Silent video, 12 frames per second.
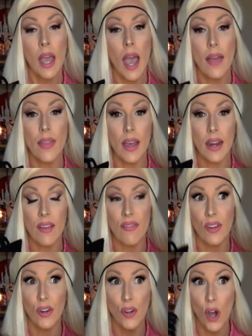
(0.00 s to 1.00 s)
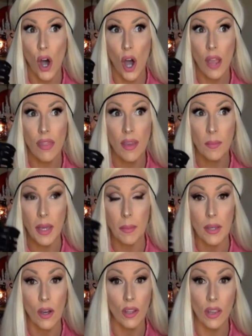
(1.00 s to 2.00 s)
and that if they're not, they may
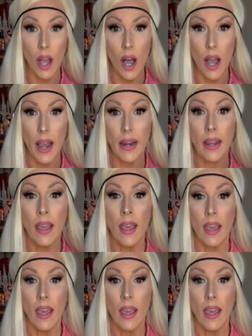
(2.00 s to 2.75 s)
be online.